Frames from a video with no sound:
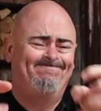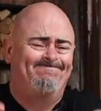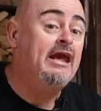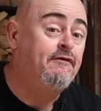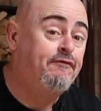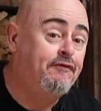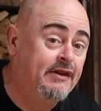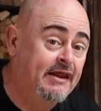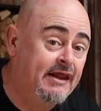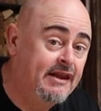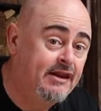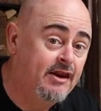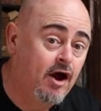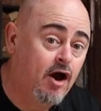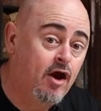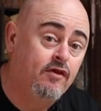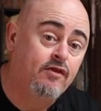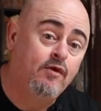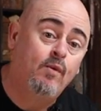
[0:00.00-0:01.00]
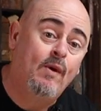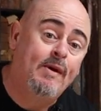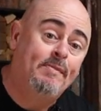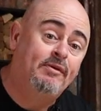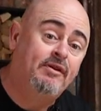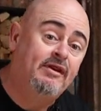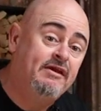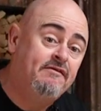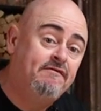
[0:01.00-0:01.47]
If you didn't know, the
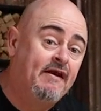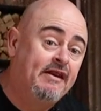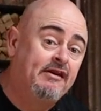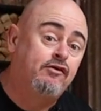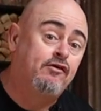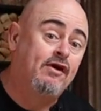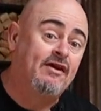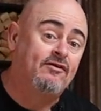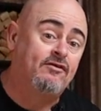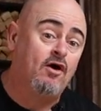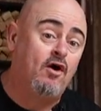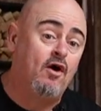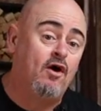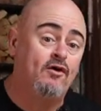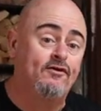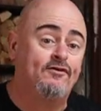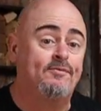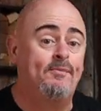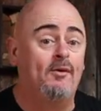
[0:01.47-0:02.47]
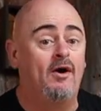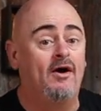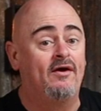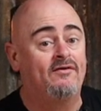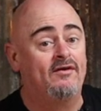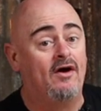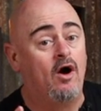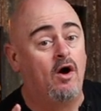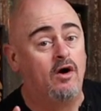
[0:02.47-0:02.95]
Weber lid vent creates a hot spot
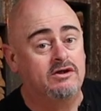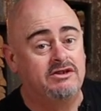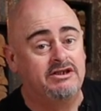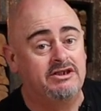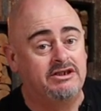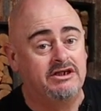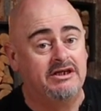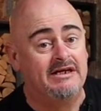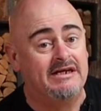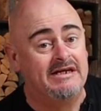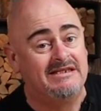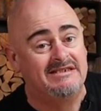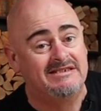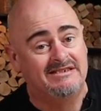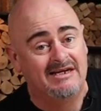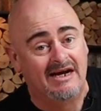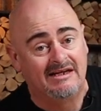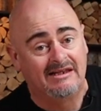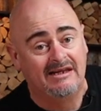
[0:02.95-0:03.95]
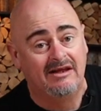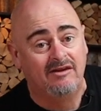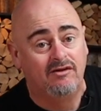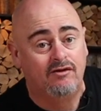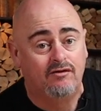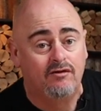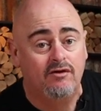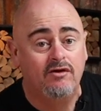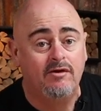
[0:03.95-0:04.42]
as the oxygen is sucked
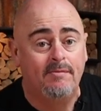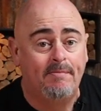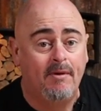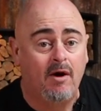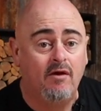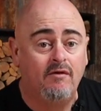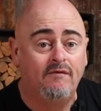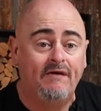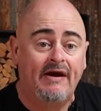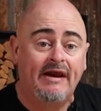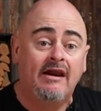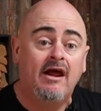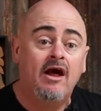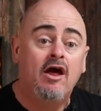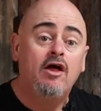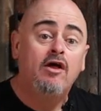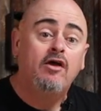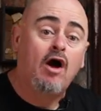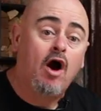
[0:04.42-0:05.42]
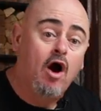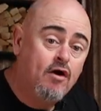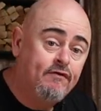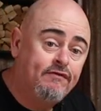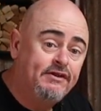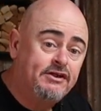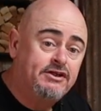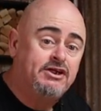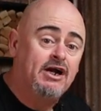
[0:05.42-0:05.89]
in through the bowl vent
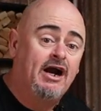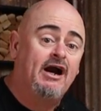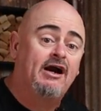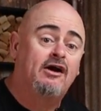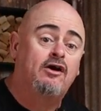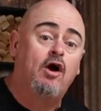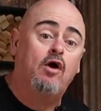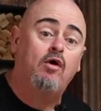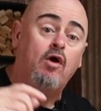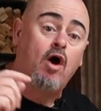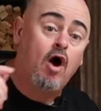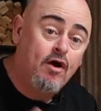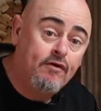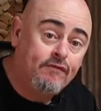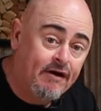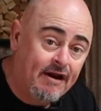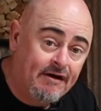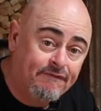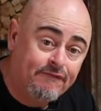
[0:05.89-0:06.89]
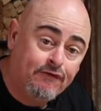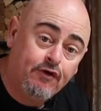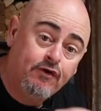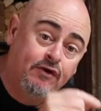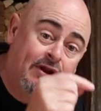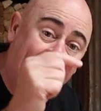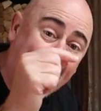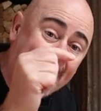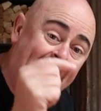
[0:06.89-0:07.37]
over the charcoal, over our
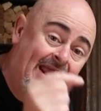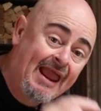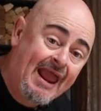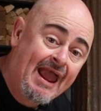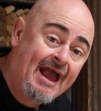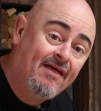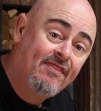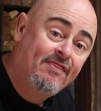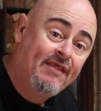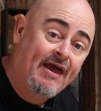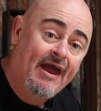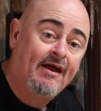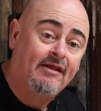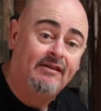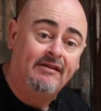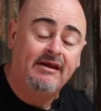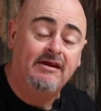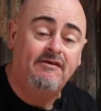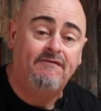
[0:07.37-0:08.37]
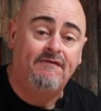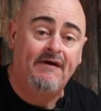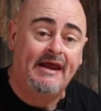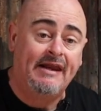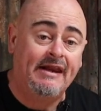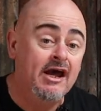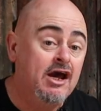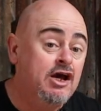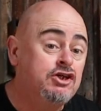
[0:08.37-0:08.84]
food and out that lid
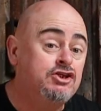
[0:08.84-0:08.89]
vent.